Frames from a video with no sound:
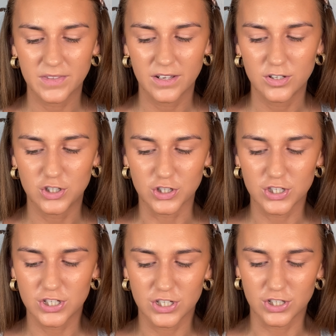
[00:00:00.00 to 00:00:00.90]

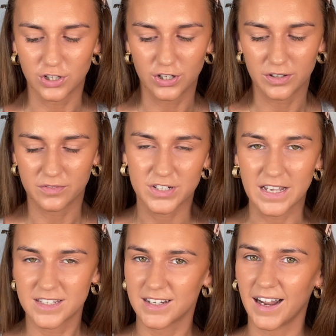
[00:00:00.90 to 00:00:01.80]
just to sort of
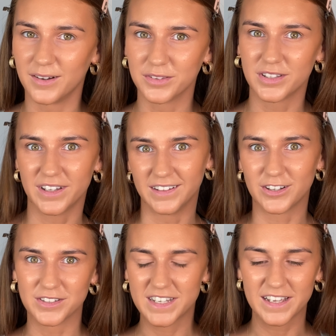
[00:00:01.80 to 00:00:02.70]
test out the
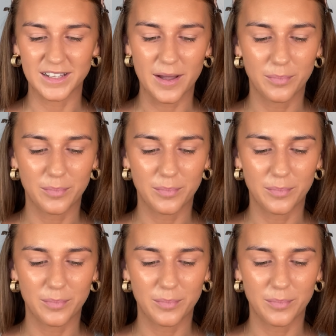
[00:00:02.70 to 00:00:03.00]
concealer.